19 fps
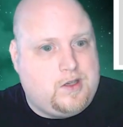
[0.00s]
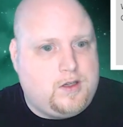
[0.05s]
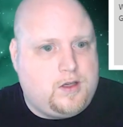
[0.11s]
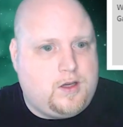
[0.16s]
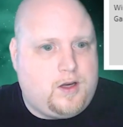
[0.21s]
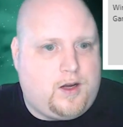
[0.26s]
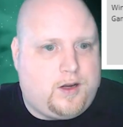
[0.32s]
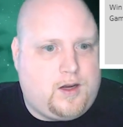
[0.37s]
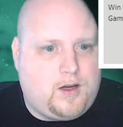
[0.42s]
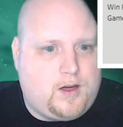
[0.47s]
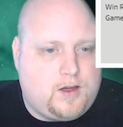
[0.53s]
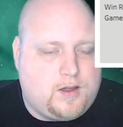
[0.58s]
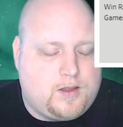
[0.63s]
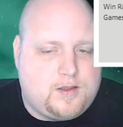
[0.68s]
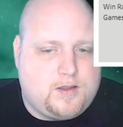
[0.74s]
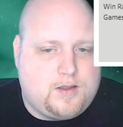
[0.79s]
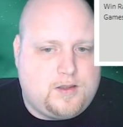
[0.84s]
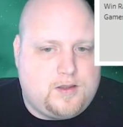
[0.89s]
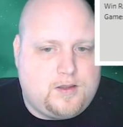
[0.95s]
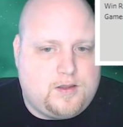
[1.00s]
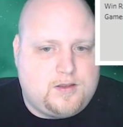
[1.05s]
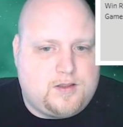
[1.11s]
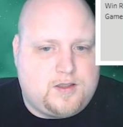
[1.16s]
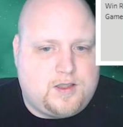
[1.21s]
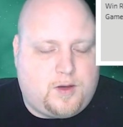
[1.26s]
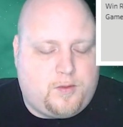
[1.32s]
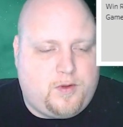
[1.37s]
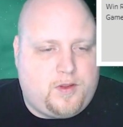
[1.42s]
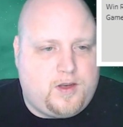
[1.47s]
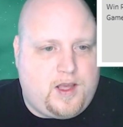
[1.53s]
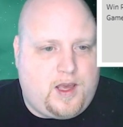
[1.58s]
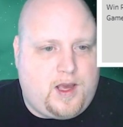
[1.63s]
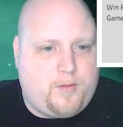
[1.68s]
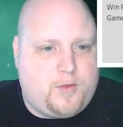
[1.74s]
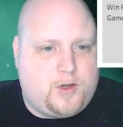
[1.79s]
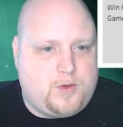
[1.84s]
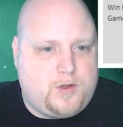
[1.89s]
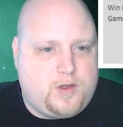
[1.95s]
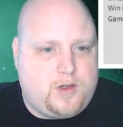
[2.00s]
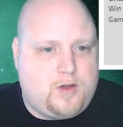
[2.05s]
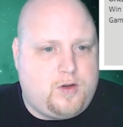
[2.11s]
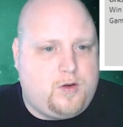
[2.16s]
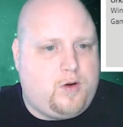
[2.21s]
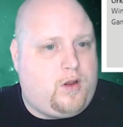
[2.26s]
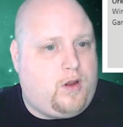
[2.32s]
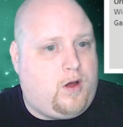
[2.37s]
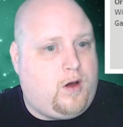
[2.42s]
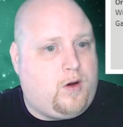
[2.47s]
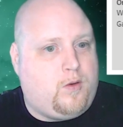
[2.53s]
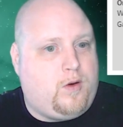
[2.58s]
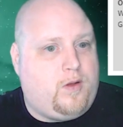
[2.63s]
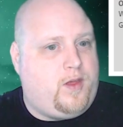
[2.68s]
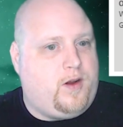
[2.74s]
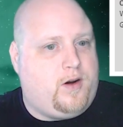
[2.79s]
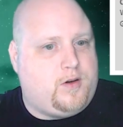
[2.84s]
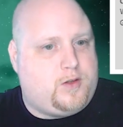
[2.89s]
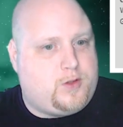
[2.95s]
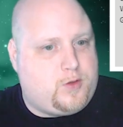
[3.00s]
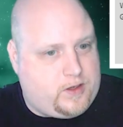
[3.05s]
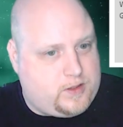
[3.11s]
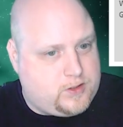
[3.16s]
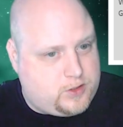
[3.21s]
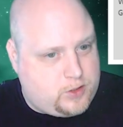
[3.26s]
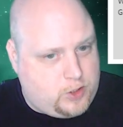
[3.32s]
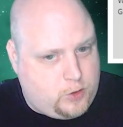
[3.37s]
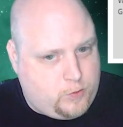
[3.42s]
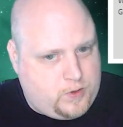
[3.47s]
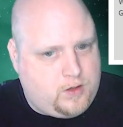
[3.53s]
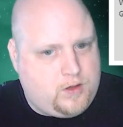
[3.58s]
some of the damage we do, along with their transhuman.